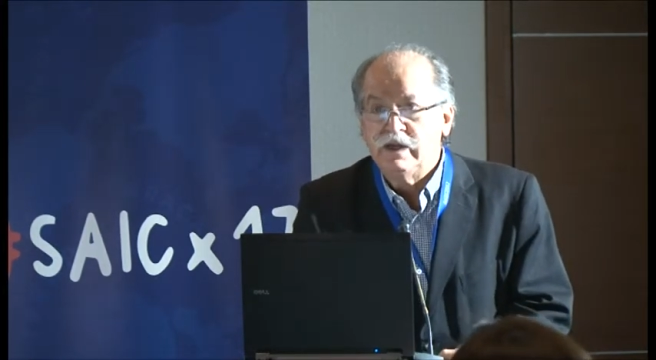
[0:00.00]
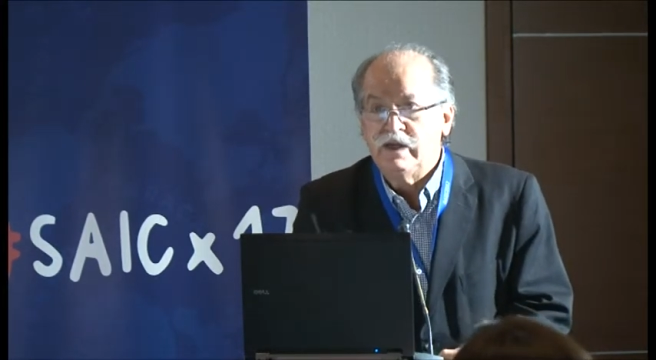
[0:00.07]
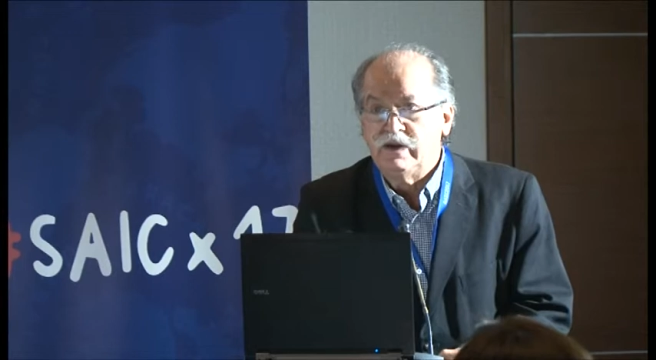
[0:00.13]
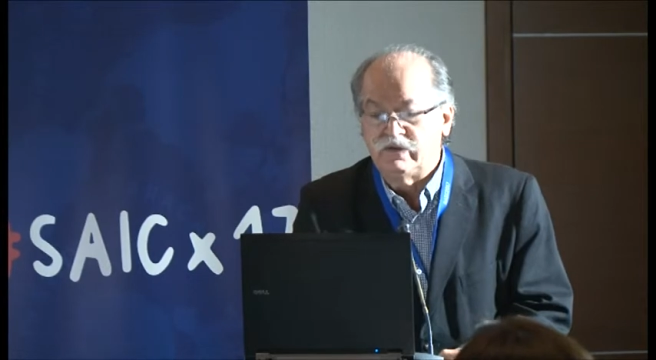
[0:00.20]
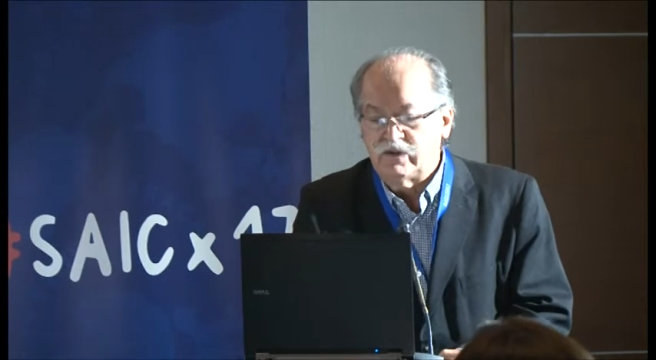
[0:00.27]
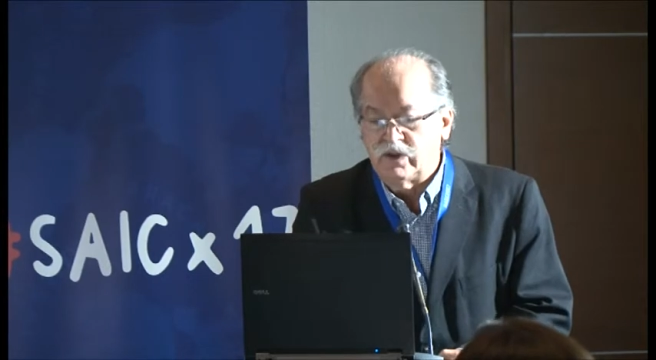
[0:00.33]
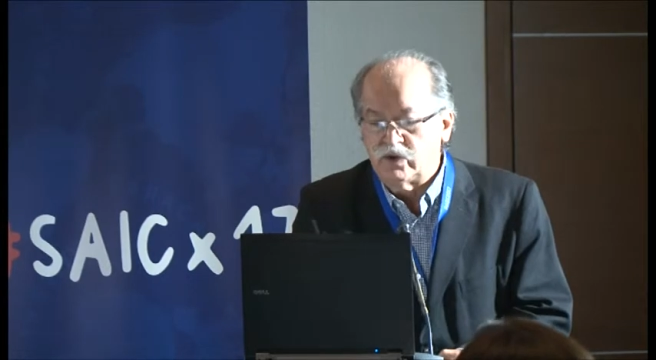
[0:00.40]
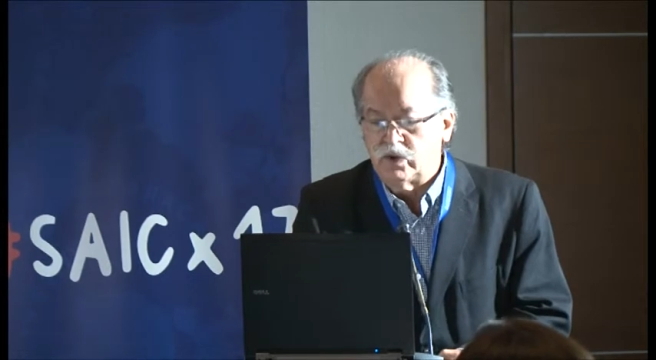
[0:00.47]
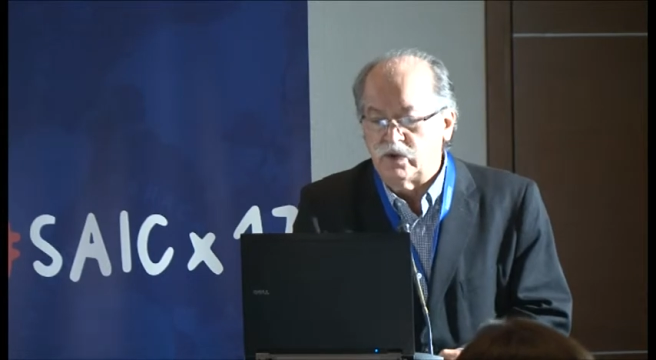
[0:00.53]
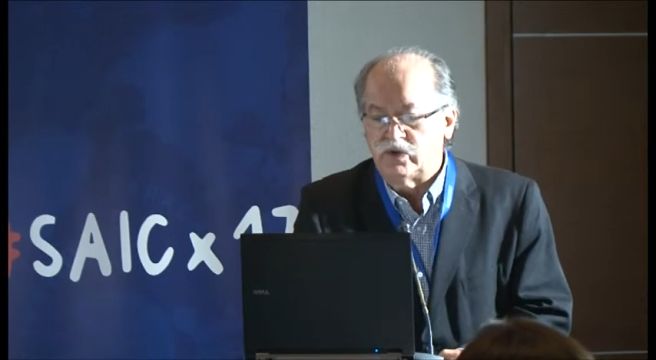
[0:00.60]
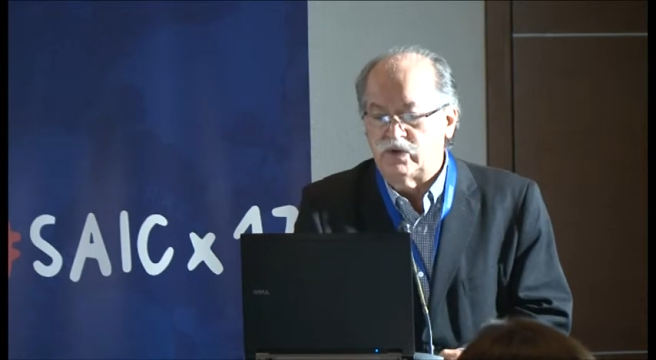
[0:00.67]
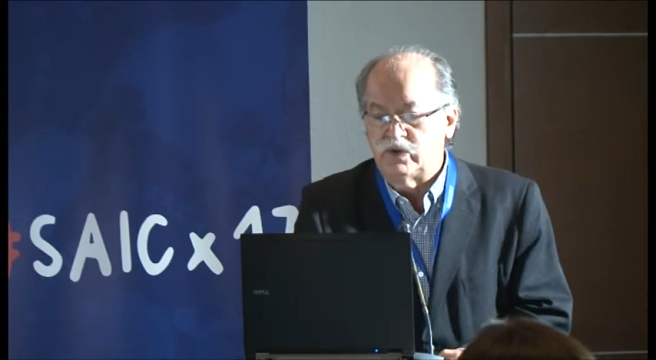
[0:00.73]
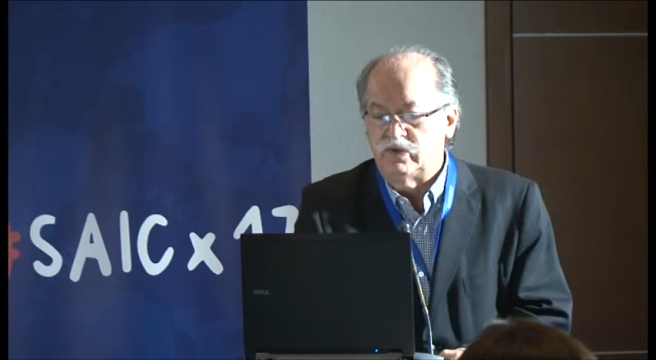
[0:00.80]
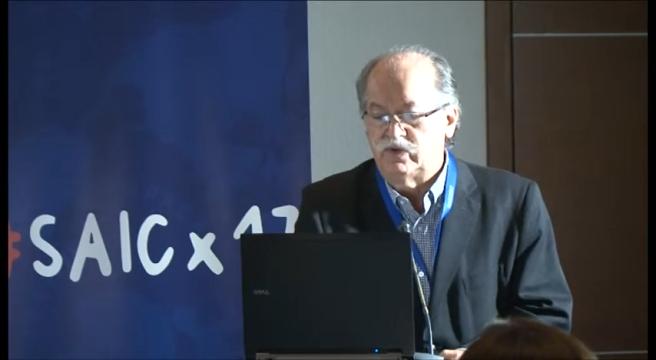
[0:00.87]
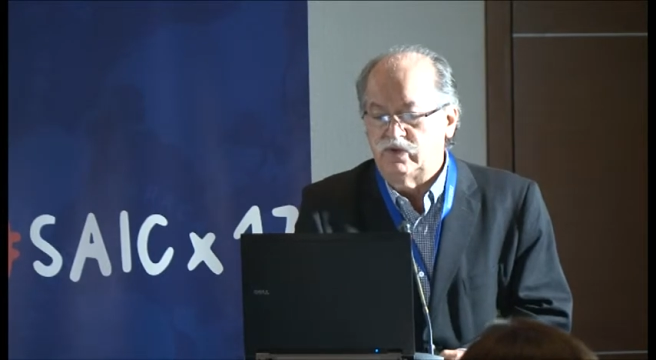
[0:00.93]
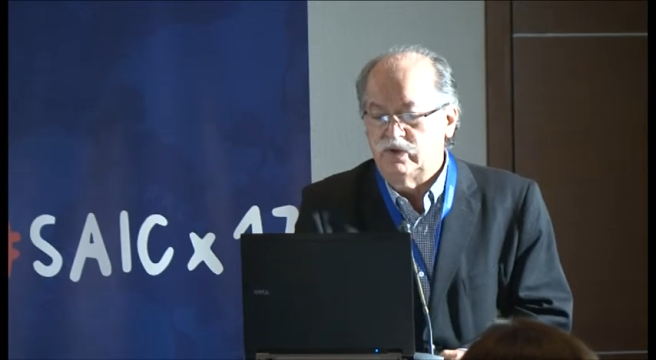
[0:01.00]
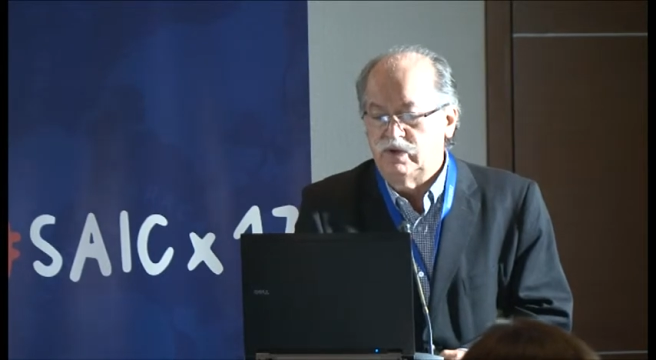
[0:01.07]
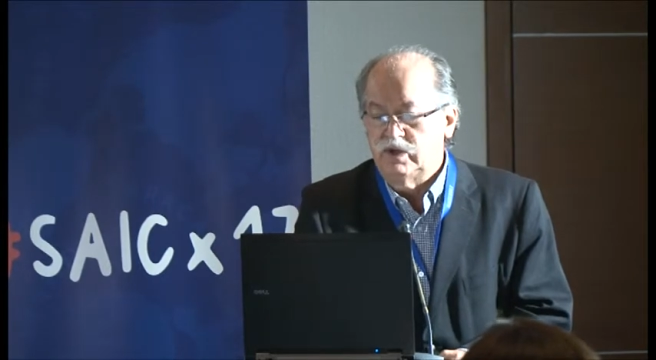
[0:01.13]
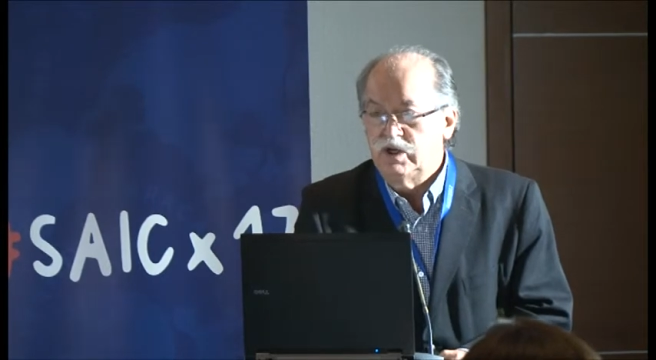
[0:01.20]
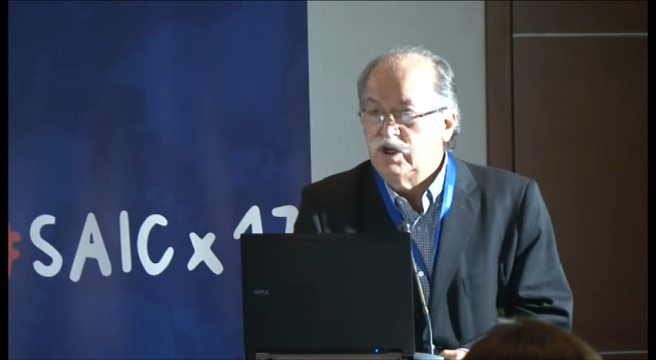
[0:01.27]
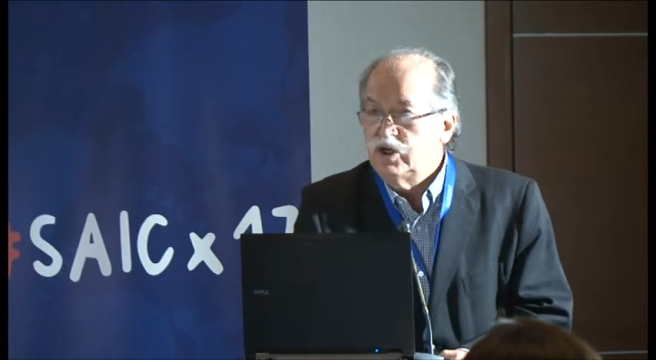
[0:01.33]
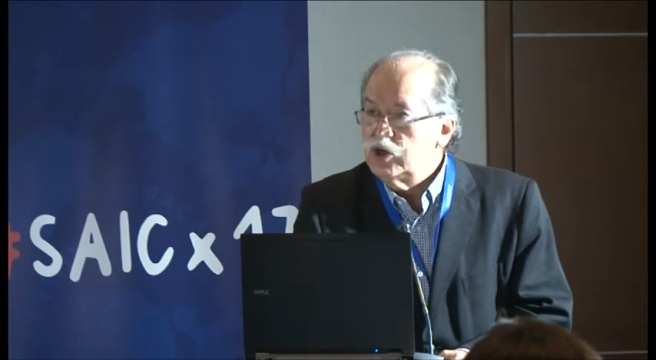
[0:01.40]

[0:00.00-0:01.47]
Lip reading: institutions,